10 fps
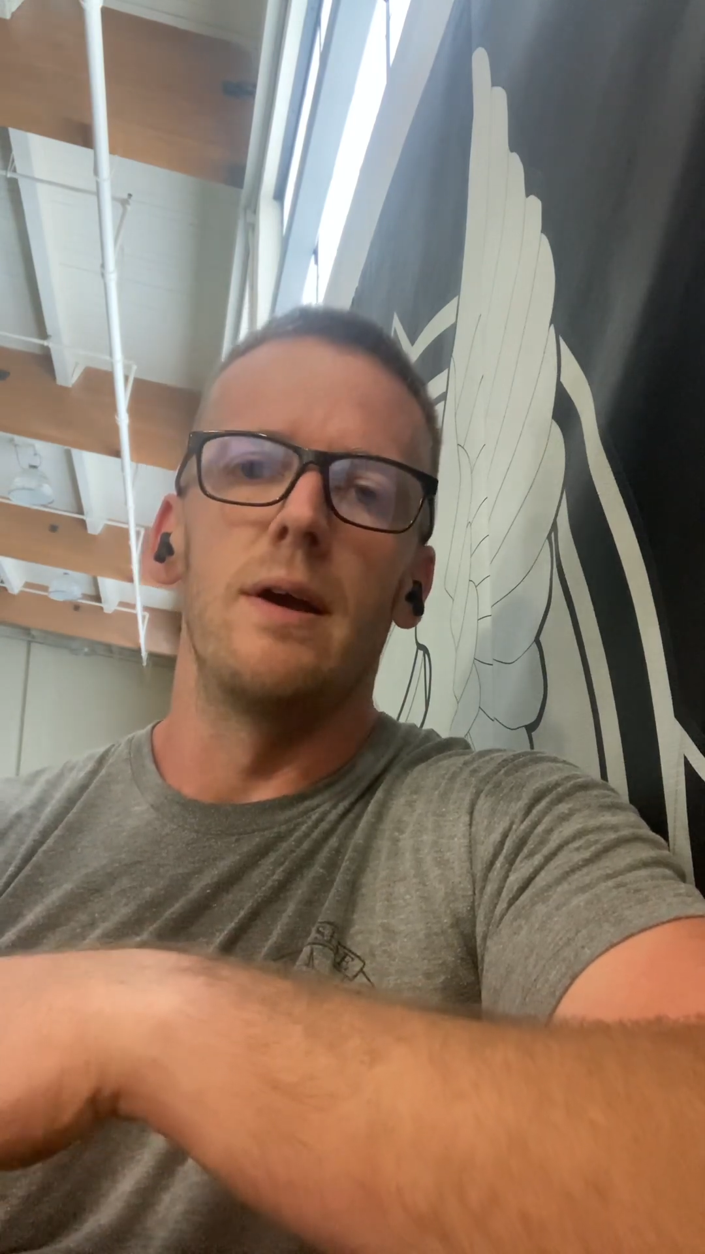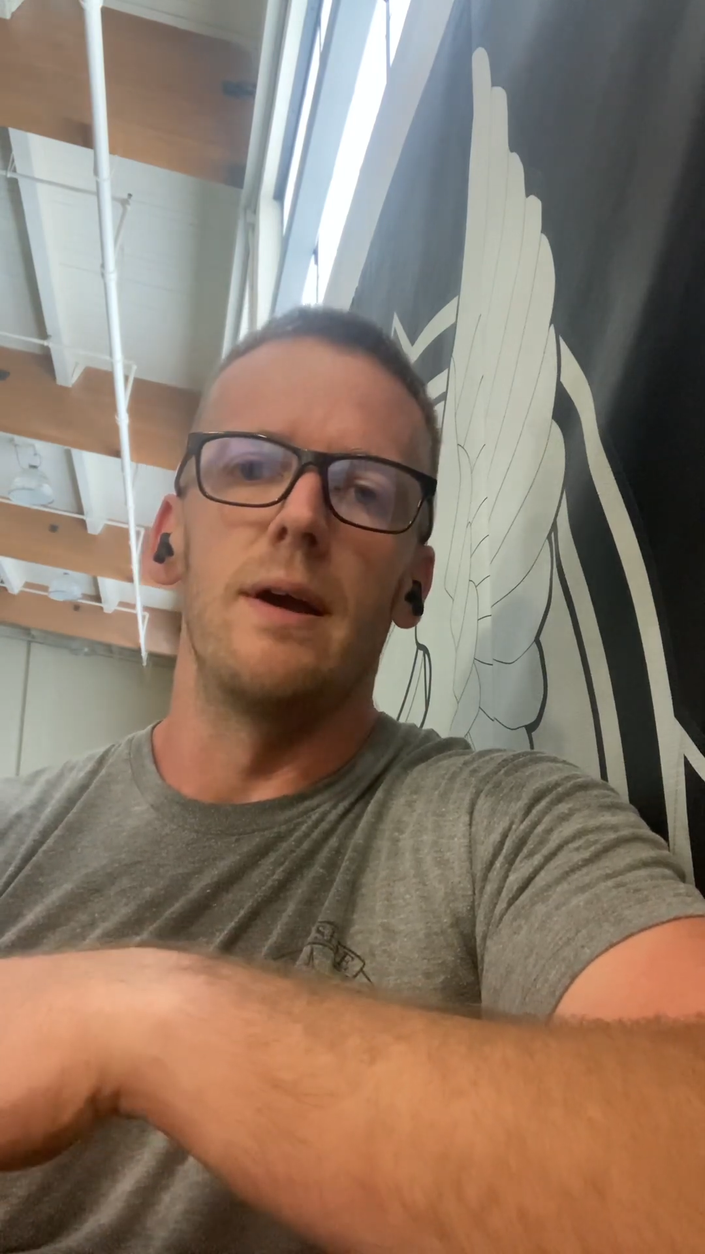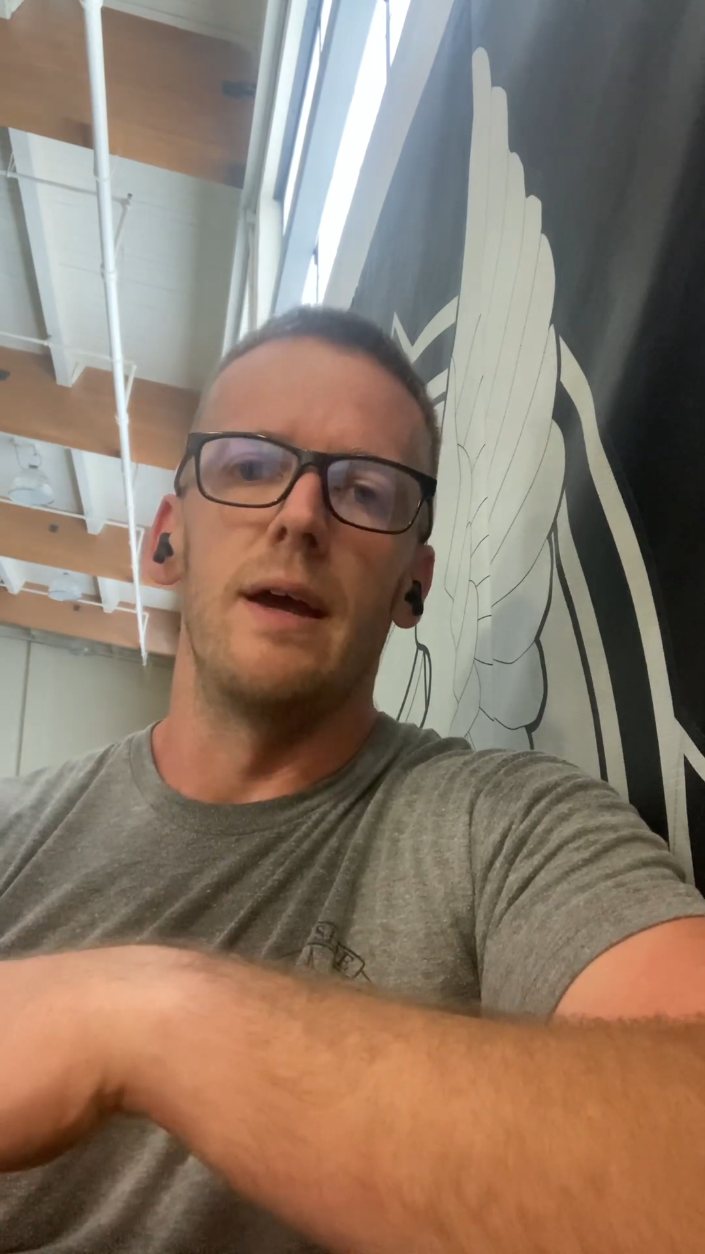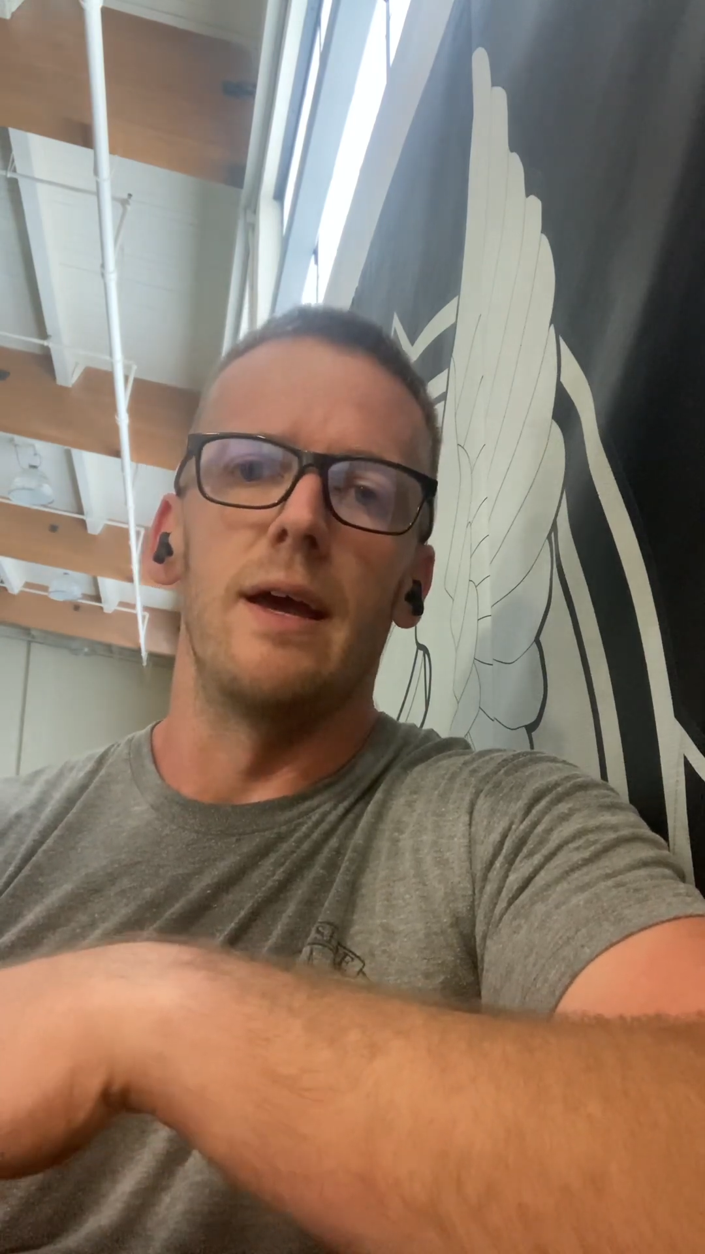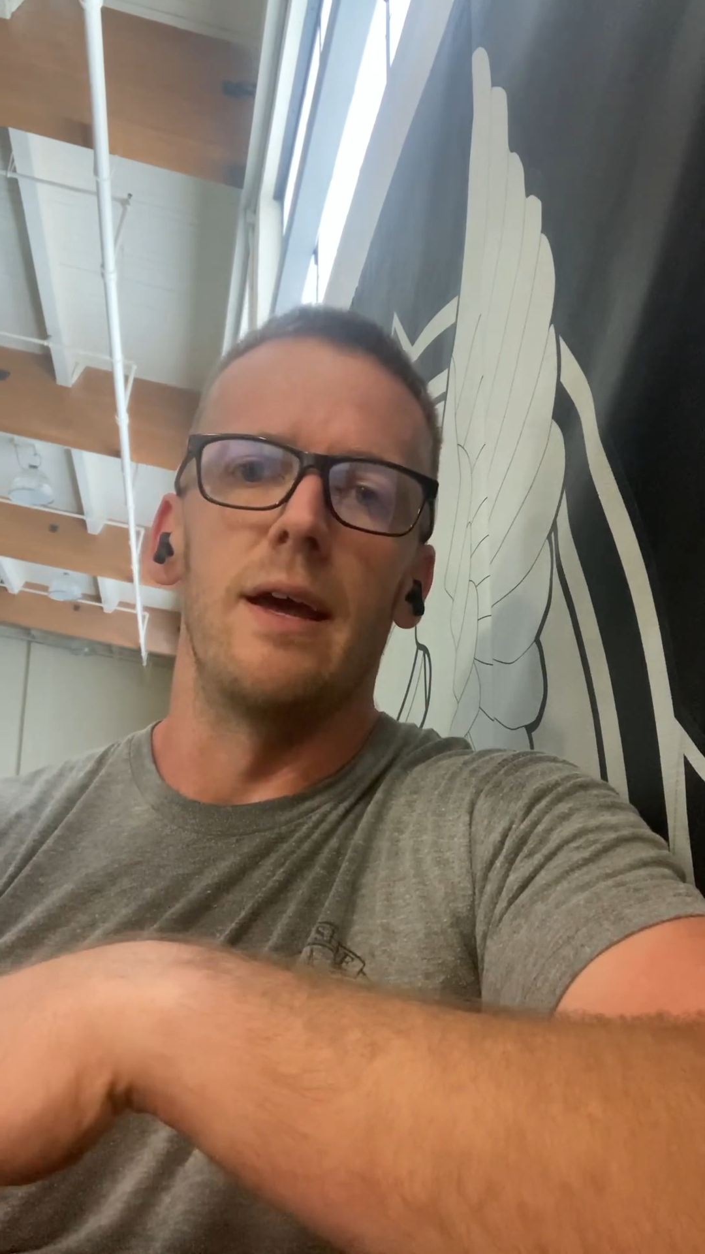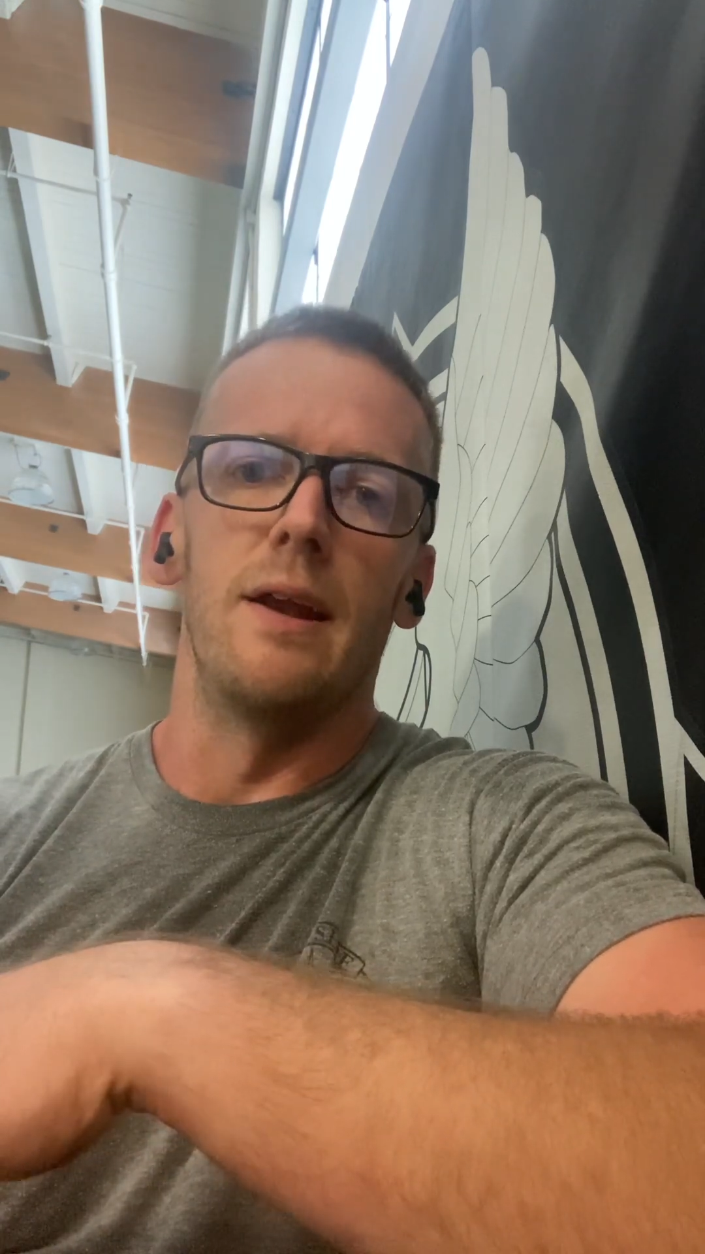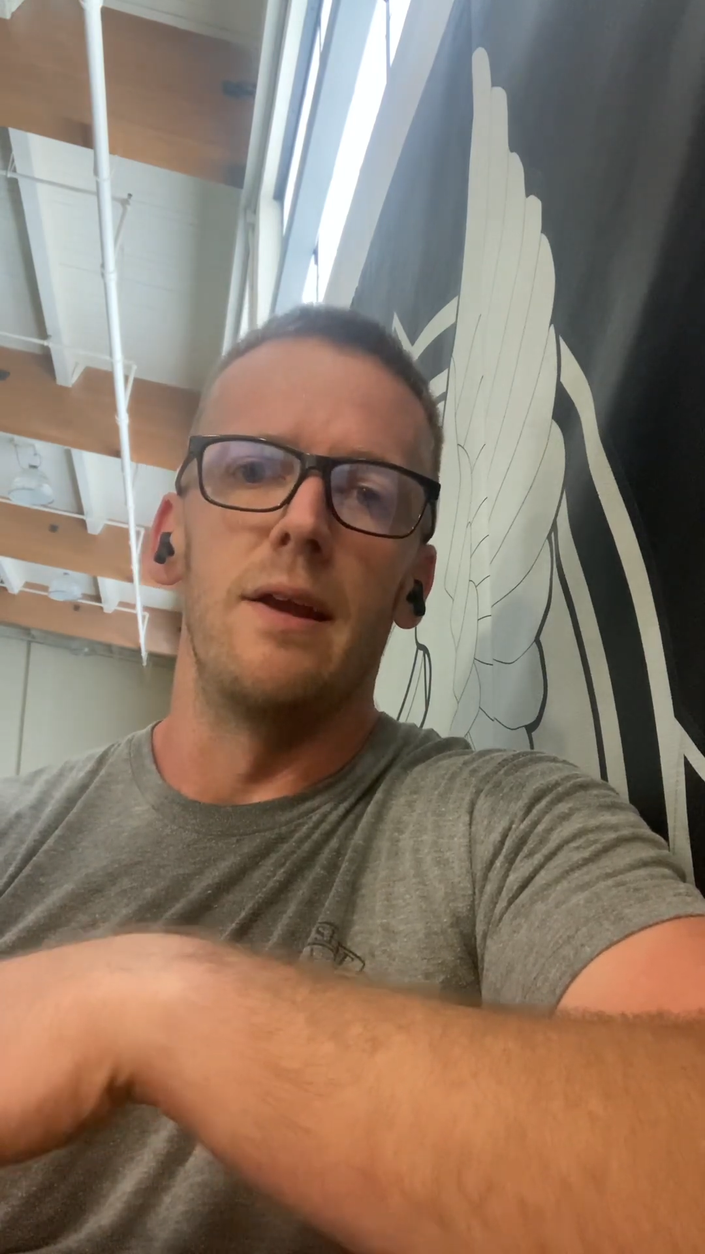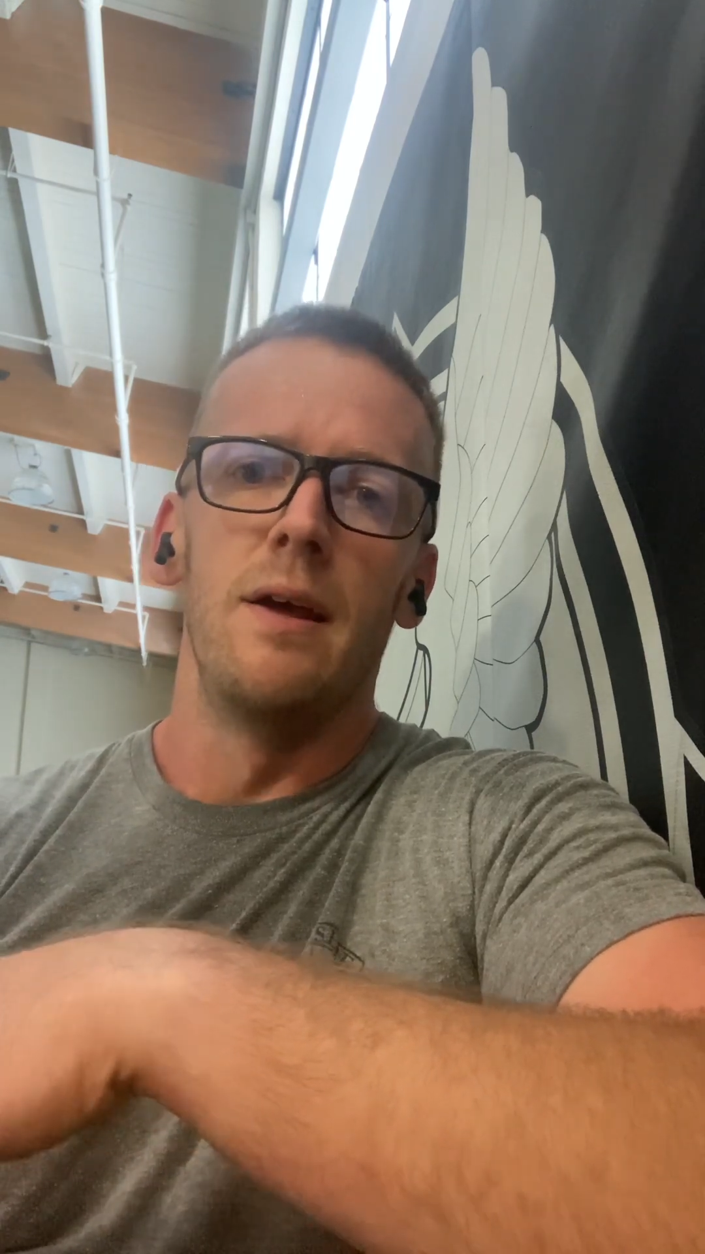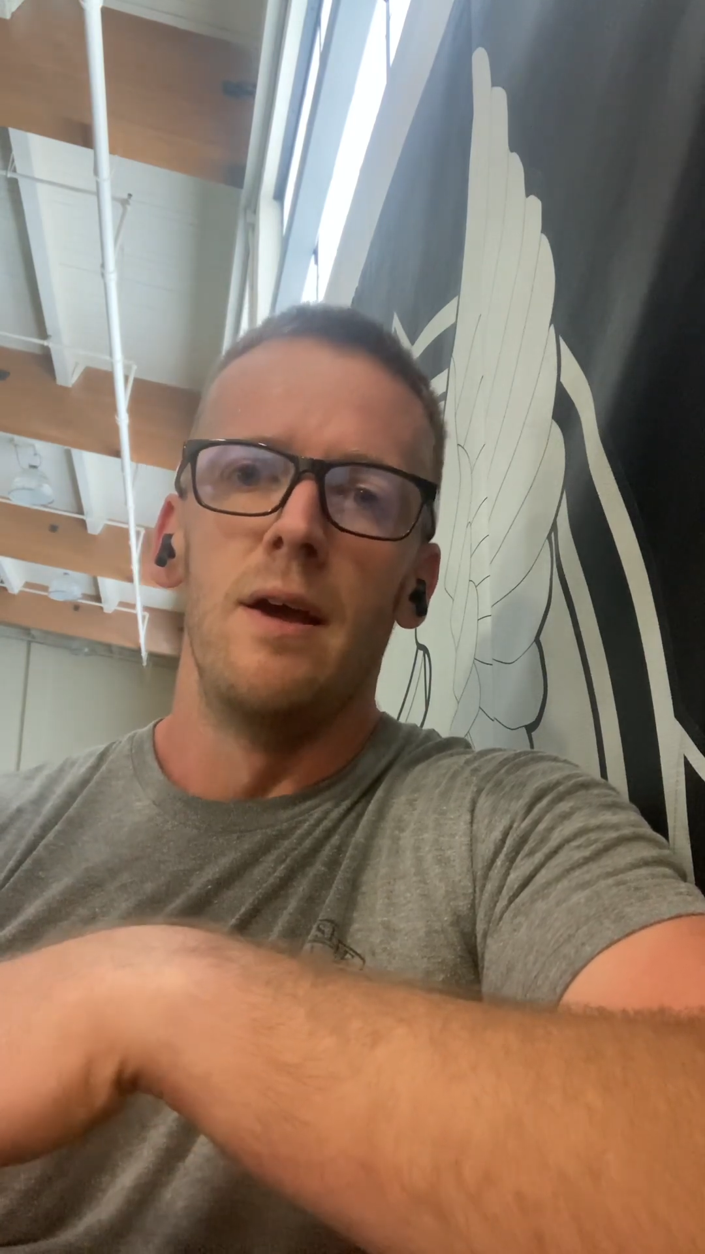and